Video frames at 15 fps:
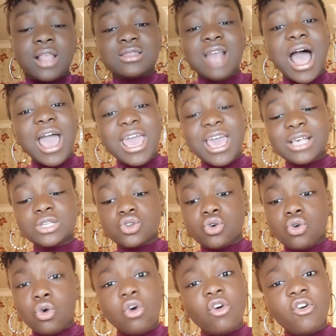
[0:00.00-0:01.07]
That is
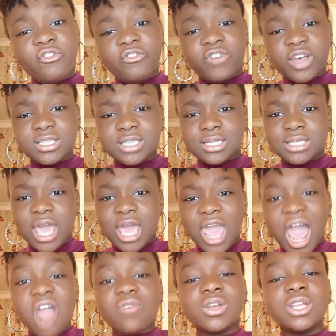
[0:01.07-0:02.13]
all for today.
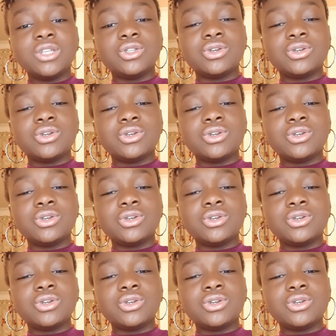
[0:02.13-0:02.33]
I really do